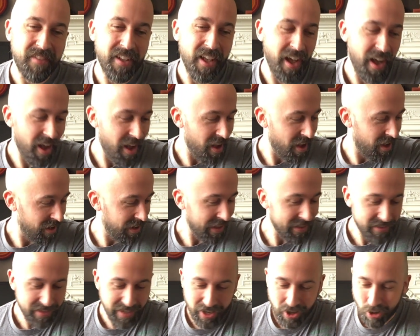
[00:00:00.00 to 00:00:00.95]

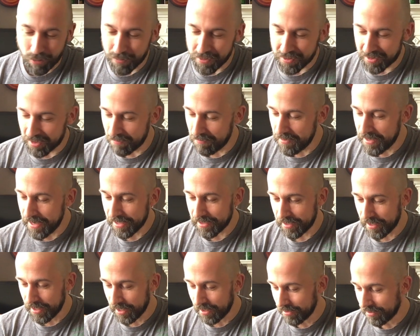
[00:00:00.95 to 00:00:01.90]
Let's get on with some
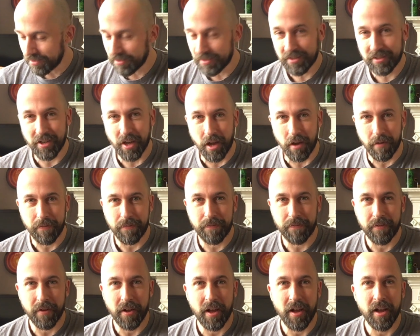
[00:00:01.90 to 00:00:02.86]
knitting
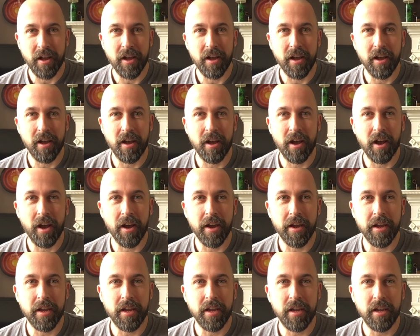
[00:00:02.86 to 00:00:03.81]
stuff.
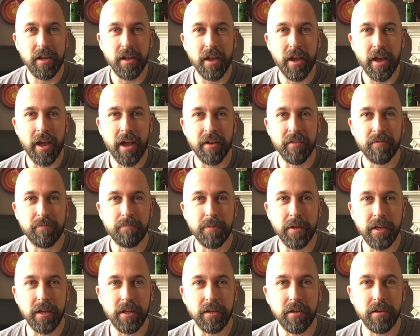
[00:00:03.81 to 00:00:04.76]
I have
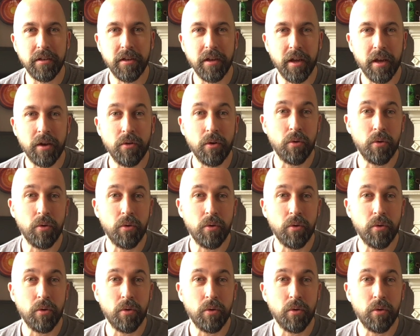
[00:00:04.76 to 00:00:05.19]
been...